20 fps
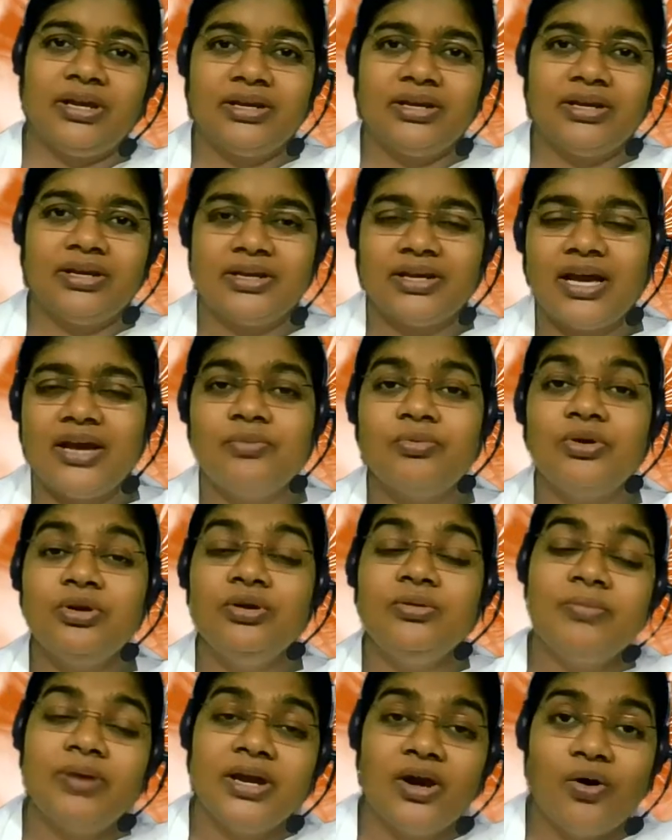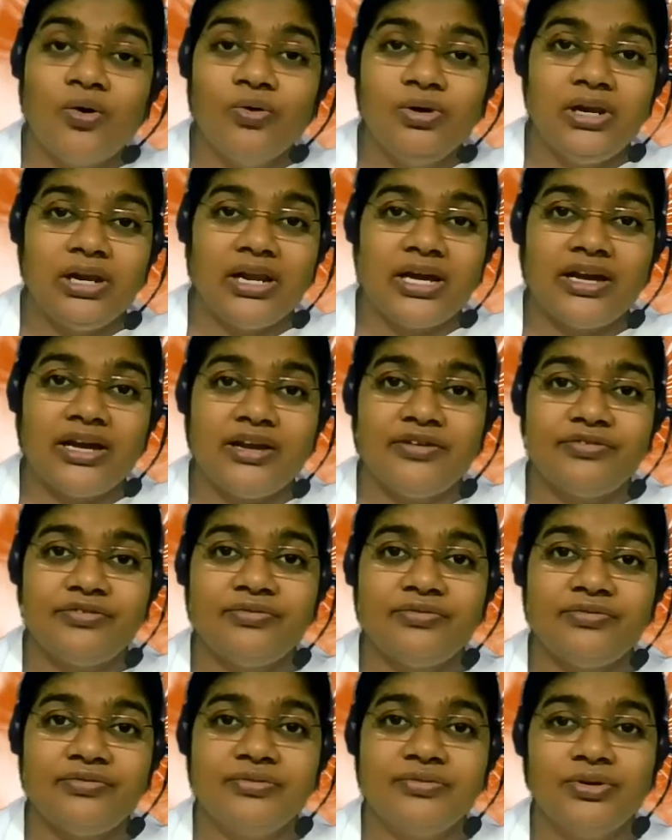I want my whole life
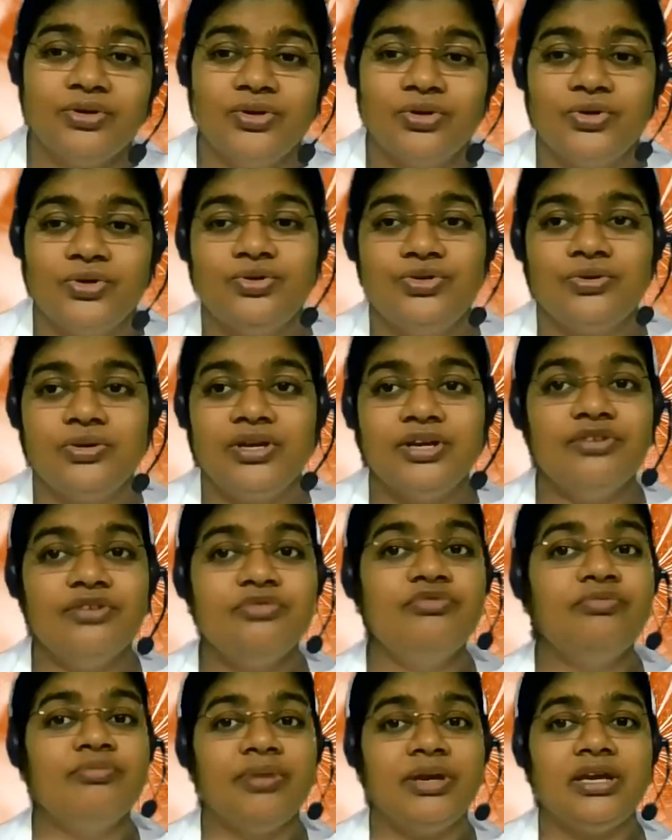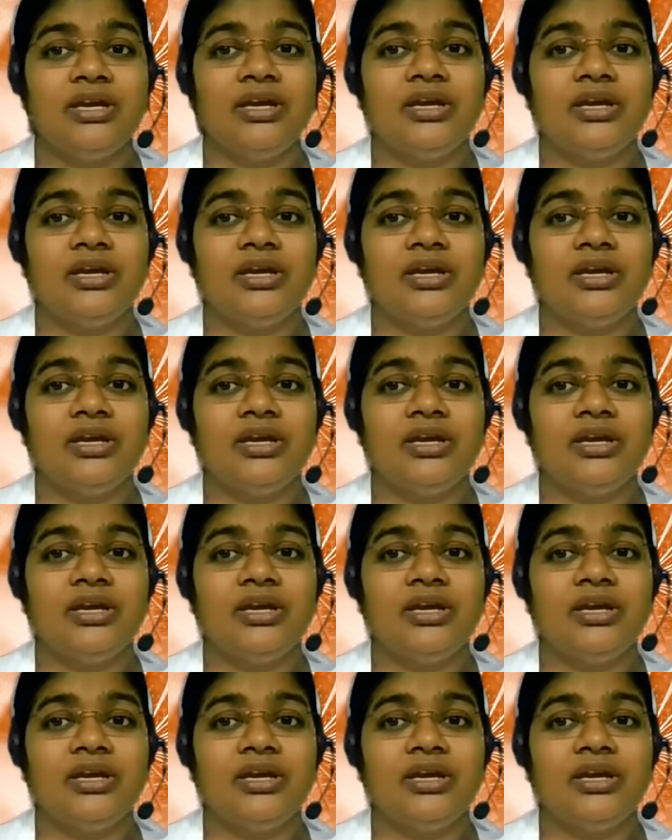to give me